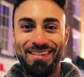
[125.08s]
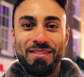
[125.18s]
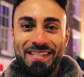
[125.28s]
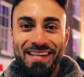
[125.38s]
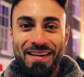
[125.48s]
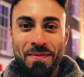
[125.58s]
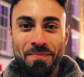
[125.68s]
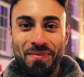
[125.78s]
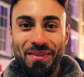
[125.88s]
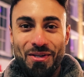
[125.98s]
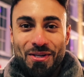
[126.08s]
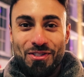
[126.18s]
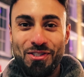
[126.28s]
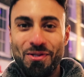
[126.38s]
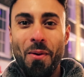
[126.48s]
You see?
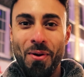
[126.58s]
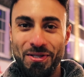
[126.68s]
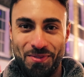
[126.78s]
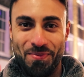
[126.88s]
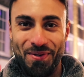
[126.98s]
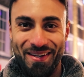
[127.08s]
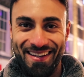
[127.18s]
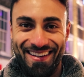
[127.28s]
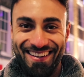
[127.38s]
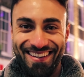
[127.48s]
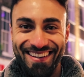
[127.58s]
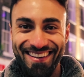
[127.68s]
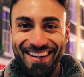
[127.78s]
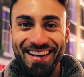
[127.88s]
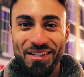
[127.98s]
It's just not possible.
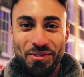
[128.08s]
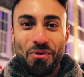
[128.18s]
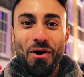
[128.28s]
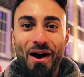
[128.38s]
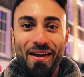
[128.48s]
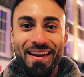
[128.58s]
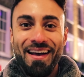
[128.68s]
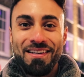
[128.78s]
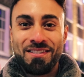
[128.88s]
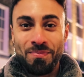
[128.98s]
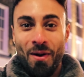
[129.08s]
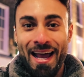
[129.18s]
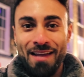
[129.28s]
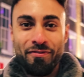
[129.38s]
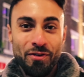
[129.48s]
You can't
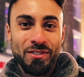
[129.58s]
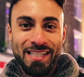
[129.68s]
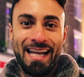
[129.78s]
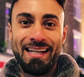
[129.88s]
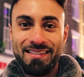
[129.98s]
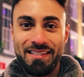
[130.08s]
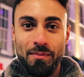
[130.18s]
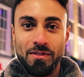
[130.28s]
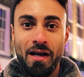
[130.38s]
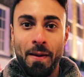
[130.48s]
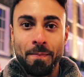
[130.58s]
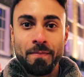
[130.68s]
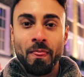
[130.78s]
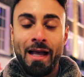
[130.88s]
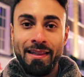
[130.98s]
smile and feel sad at the same time.
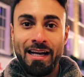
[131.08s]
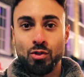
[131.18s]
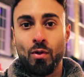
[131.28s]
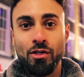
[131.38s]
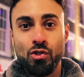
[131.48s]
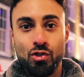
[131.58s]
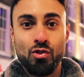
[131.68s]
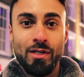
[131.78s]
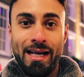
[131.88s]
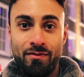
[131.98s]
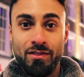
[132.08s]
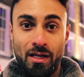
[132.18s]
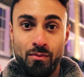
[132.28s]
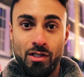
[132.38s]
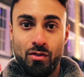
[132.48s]
And that's why you should do that every
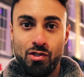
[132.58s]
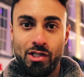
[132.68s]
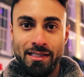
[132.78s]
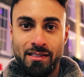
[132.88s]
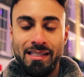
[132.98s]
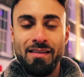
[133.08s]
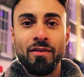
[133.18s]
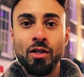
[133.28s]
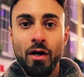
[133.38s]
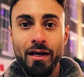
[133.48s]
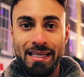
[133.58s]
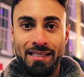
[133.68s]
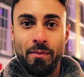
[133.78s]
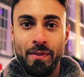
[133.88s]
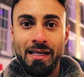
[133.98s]
time you get rejected. Even though
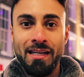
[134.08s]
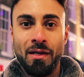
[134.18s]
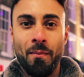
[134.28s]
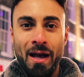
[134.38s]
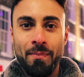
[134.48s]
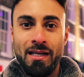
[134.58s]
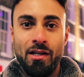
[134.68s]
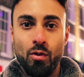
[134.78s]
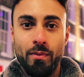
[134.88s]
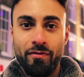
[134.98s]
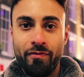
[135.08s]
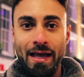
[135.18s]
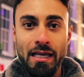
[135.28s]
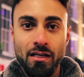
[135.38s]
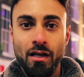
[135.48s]
in the beginning it might be a little bit
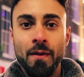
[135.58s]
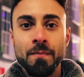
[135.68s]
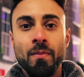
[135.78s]
fake,